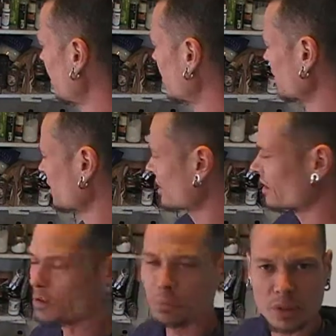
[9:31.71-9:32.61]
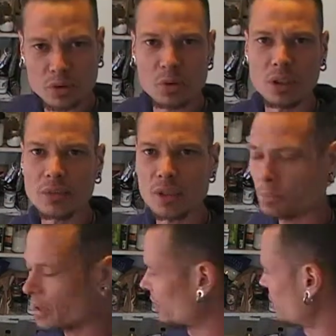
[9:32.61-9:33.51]
I just stick little bits all over the
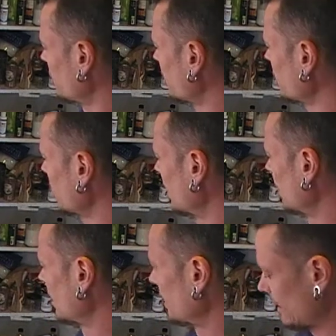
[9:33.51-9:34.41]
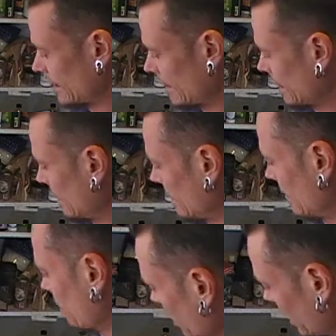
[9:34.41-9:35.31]
place, you know.
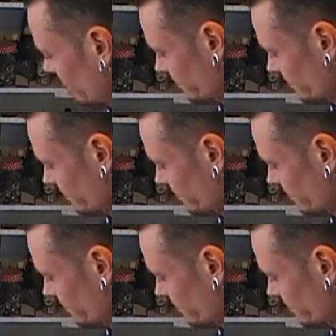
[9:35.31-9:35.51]
Right.